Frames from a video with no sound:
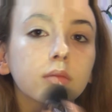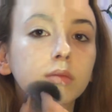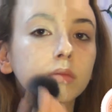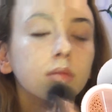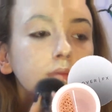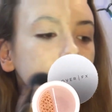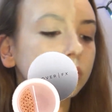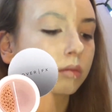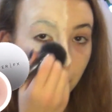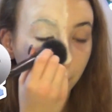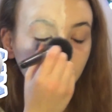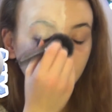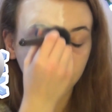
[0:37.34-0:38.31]
be setting that with
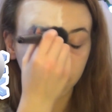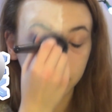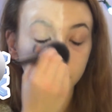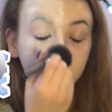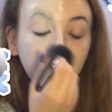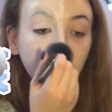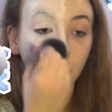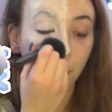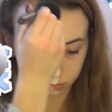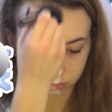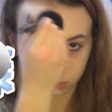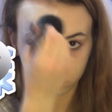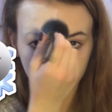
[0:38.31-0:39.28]
some translucent powder
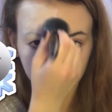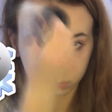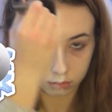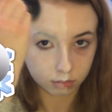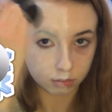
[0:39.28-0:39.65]
so the